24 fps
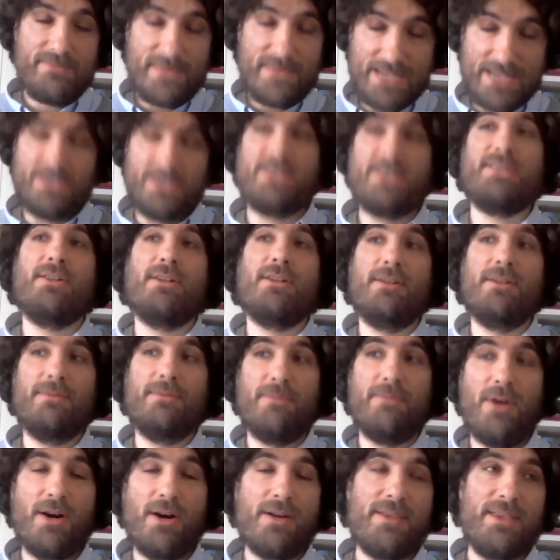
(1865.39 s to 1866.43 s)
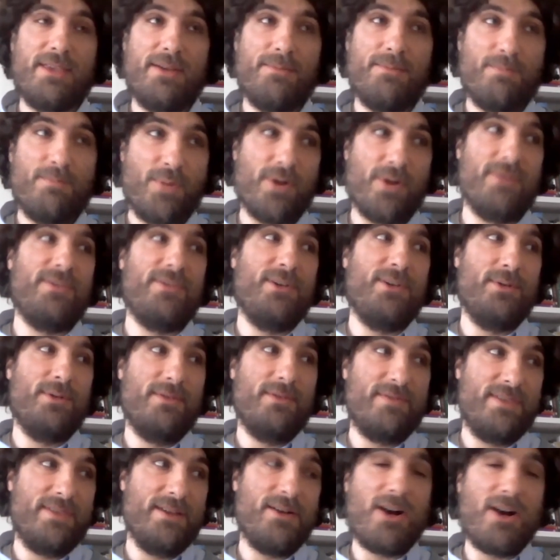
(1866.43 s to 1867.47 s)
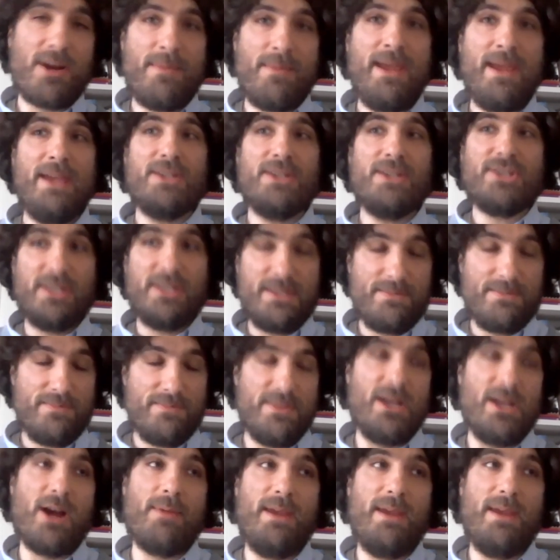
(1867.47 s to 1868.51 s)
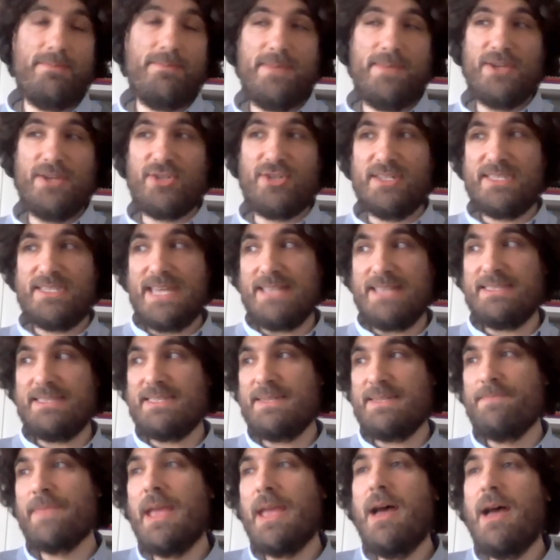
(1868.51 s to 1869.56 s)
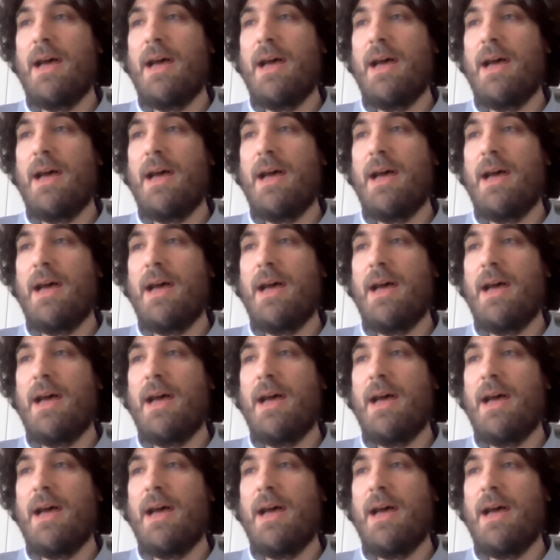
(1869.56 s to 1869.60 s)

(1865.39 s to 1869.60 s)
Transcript: Tents are the purview of the army, so the army pitches tents.